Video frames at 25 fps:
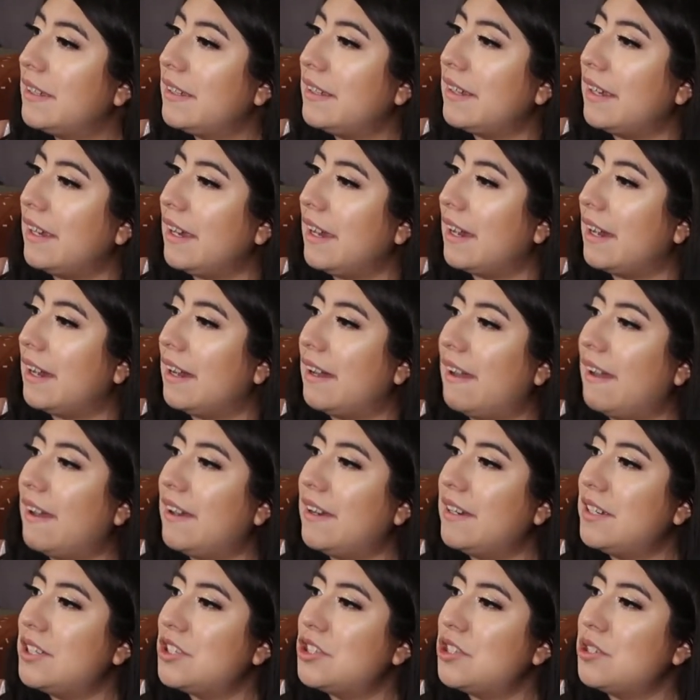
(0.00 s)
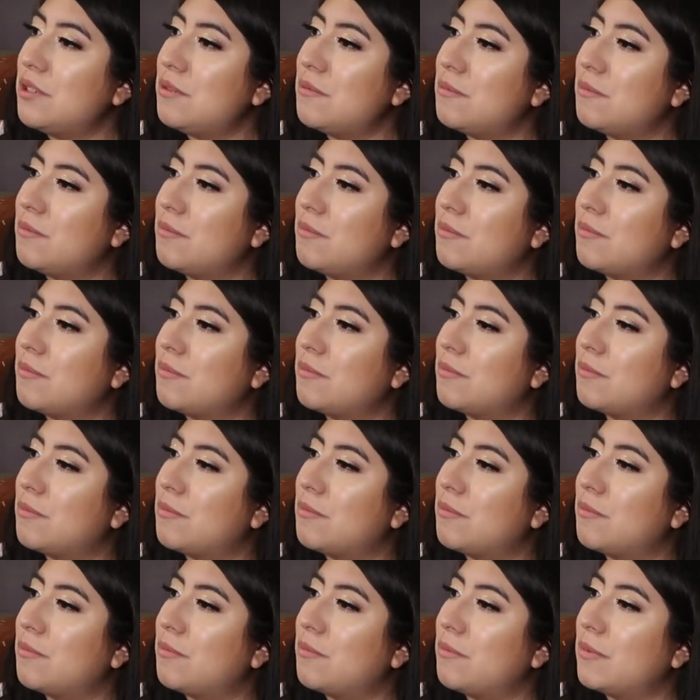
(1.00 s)
Yeah, I should
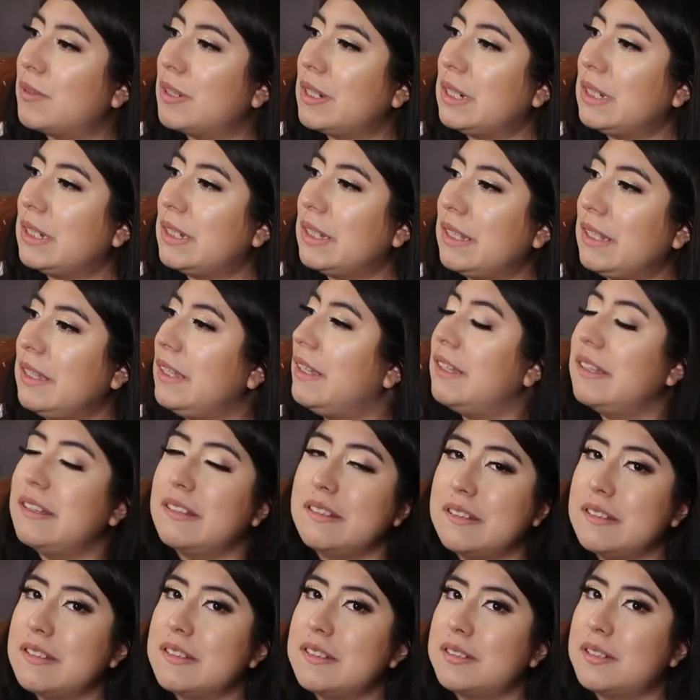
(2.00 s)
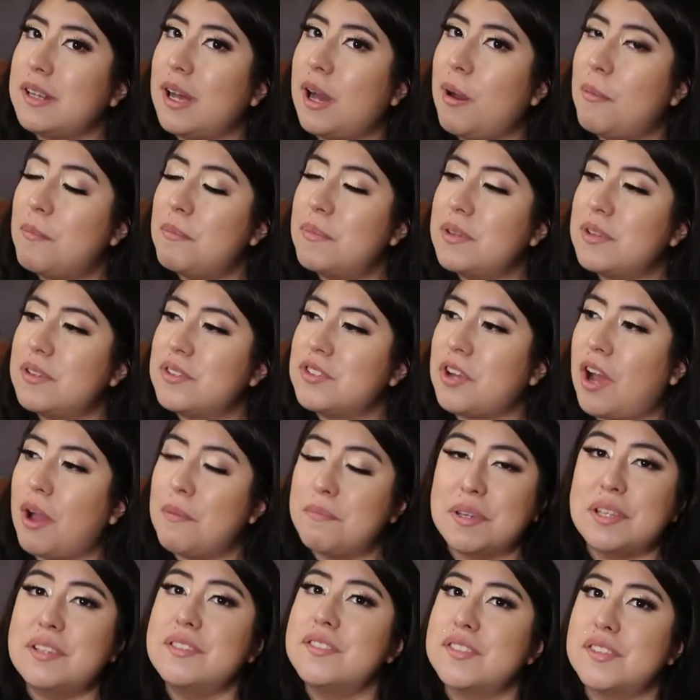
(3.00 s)
really stop
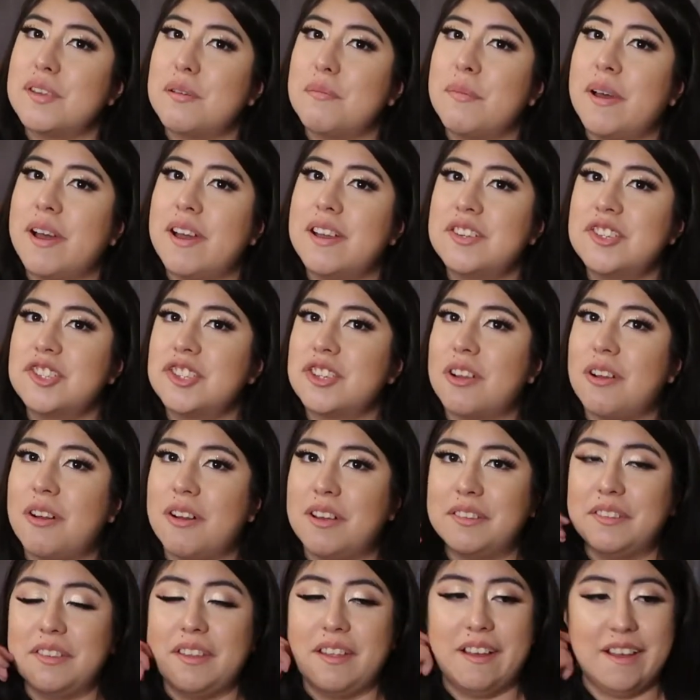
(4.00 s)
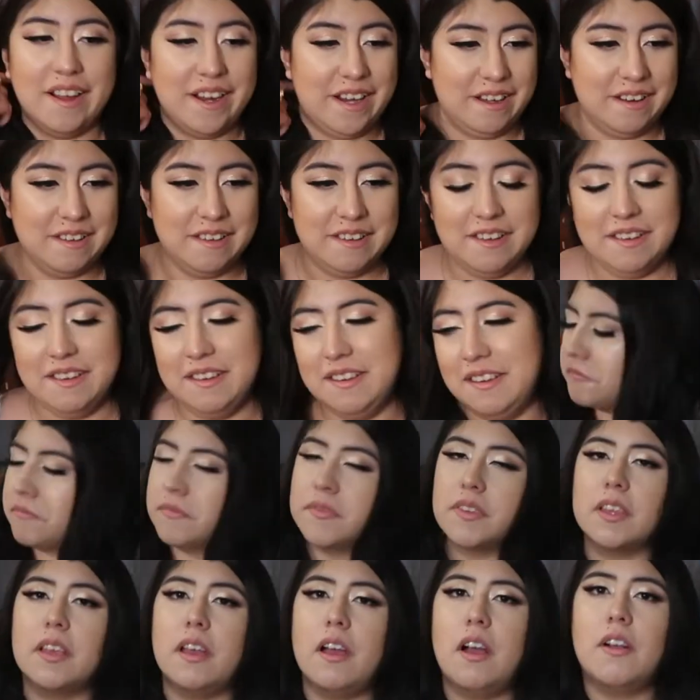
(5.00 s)
shopping so much online.
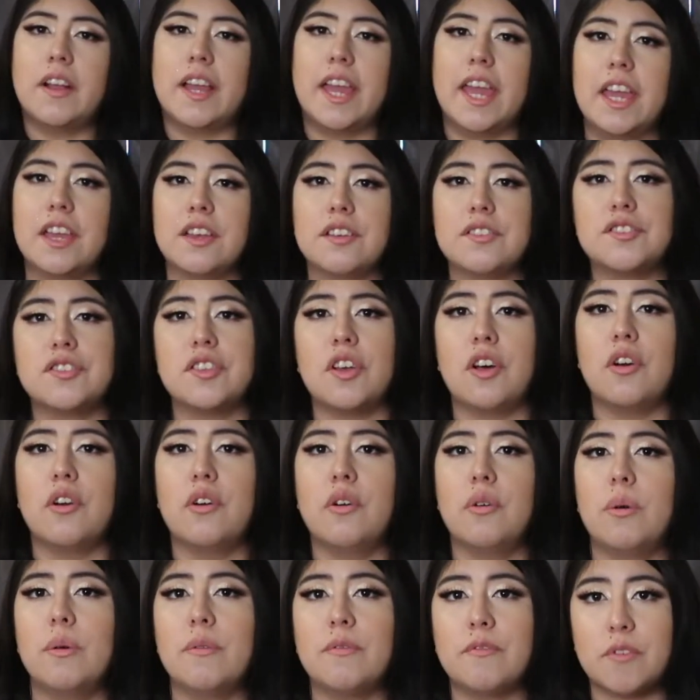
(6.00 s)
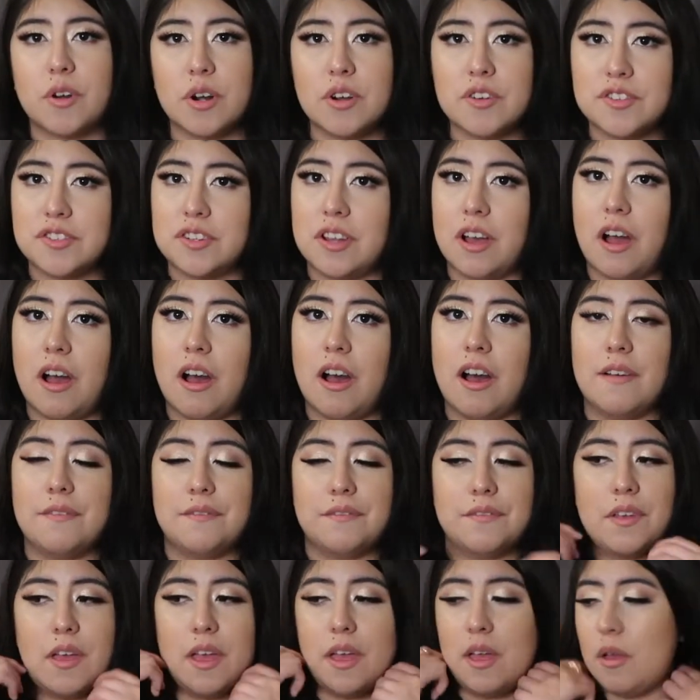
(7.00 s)
Okay, so first off,
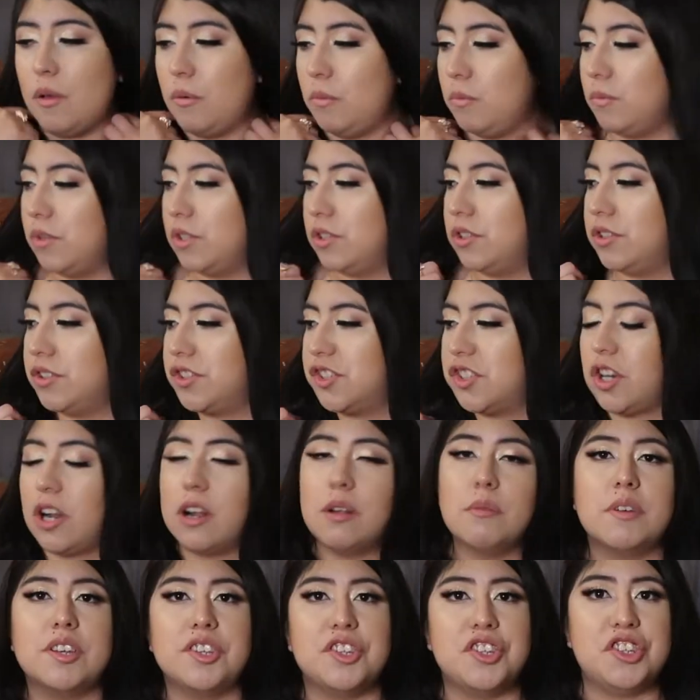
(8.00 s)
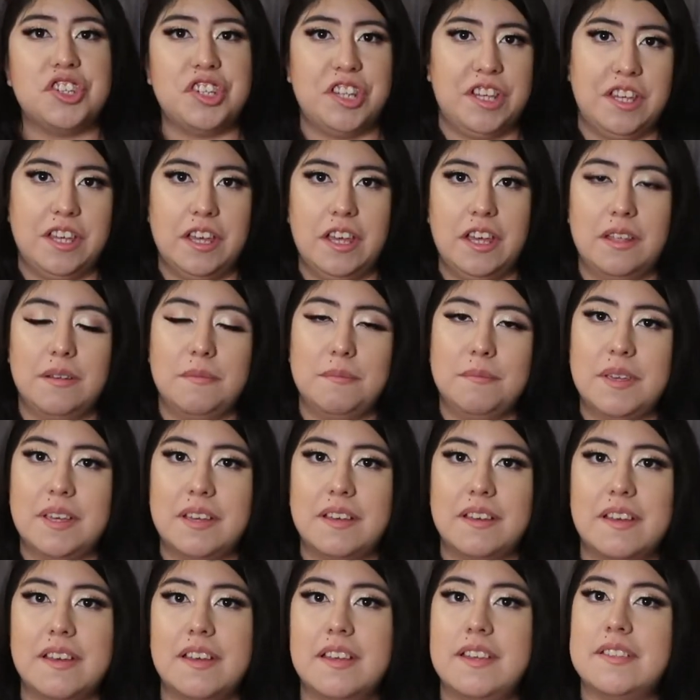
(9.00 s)
we'll start with Shein
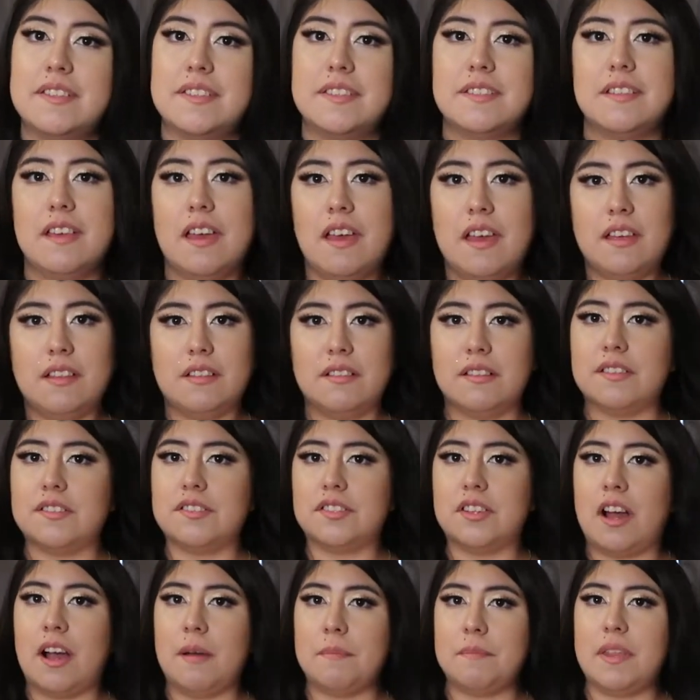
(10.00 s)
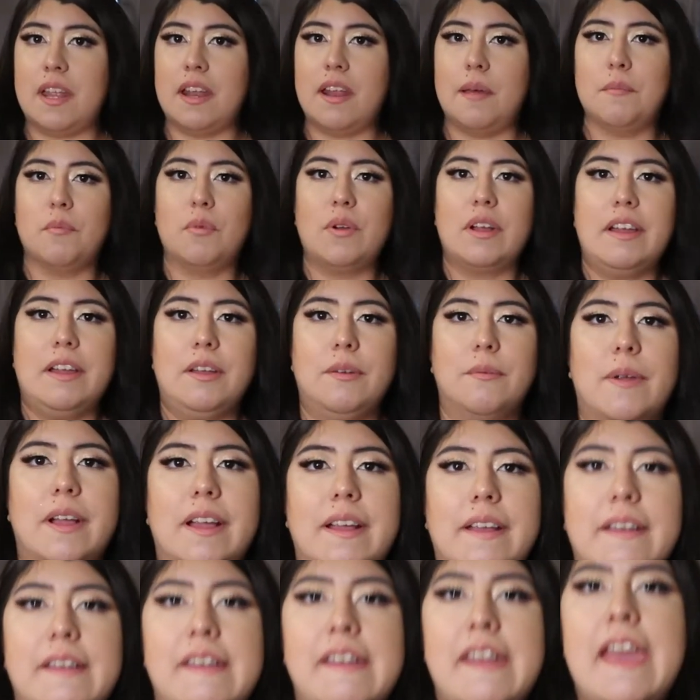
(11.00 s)
because this top that I'm wearing
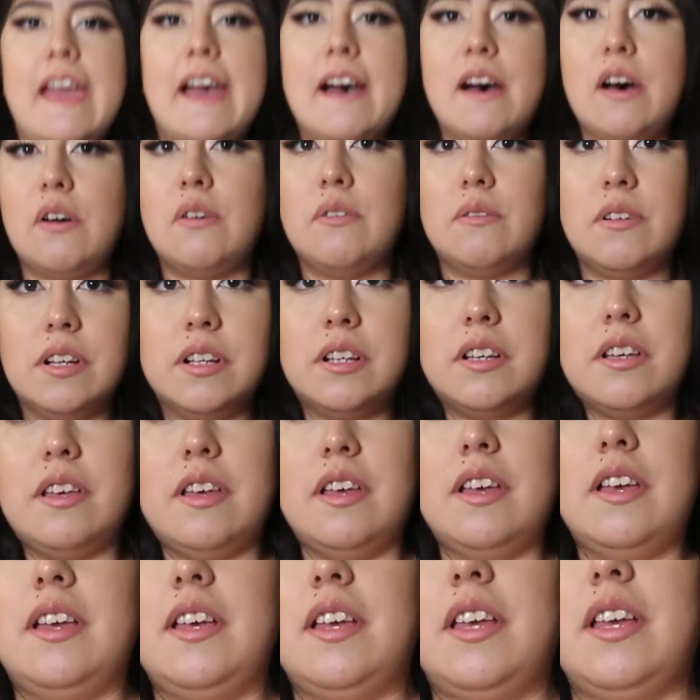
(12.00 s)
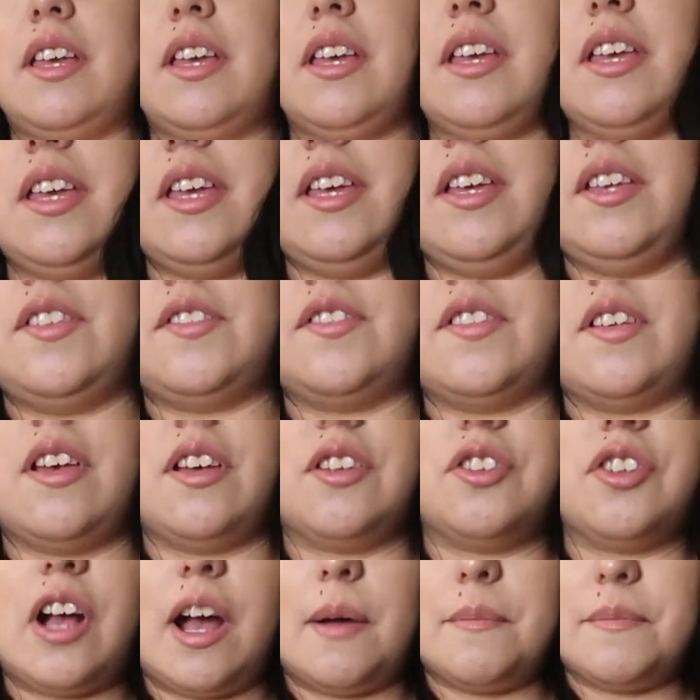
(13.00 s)
right now is
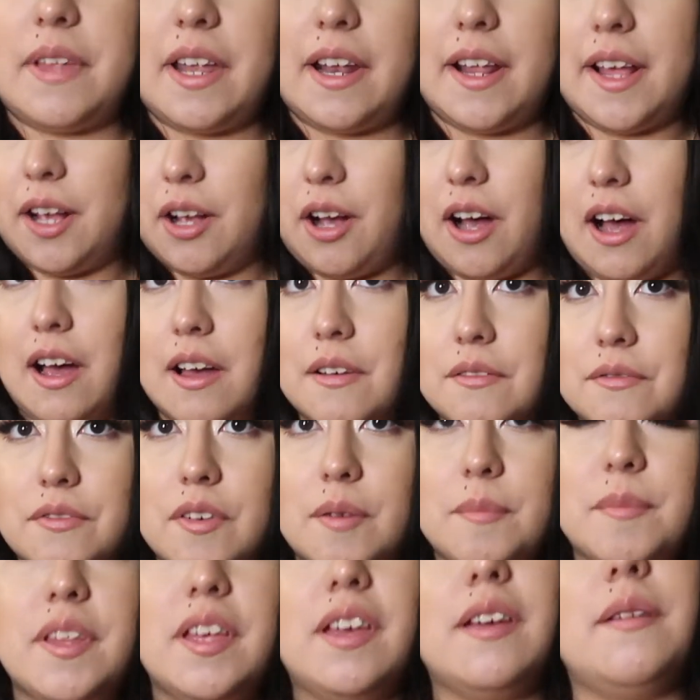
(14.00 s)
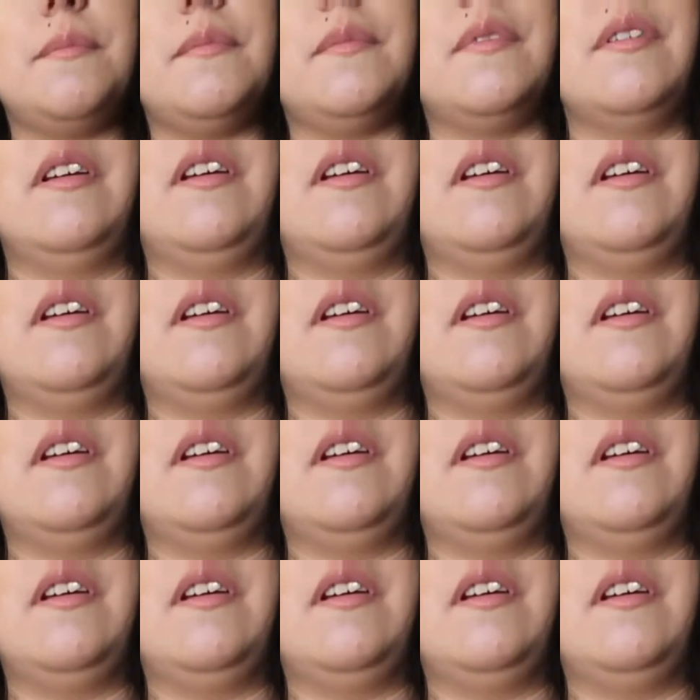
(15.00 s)
a top that I got from them.